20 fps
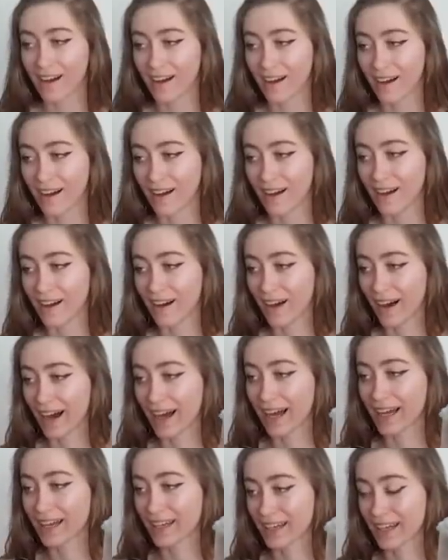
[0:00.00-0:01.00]
Uh,
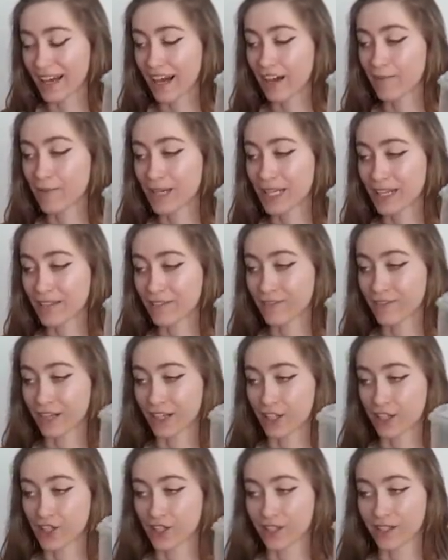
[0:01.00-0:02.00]
I, yeah, I've been eating
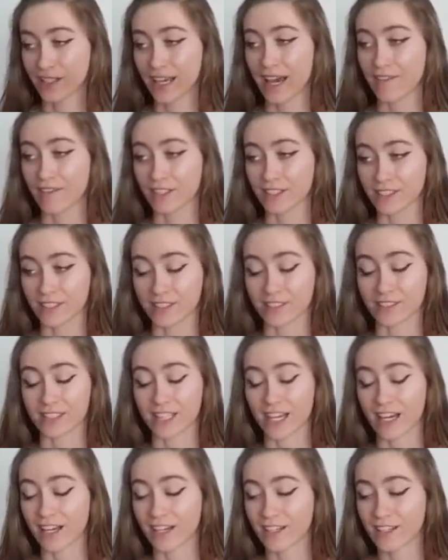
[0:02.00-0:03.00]
fucking chili every single
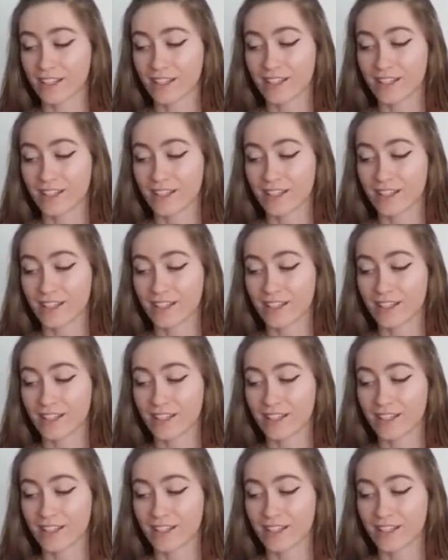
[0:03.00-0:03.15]
day.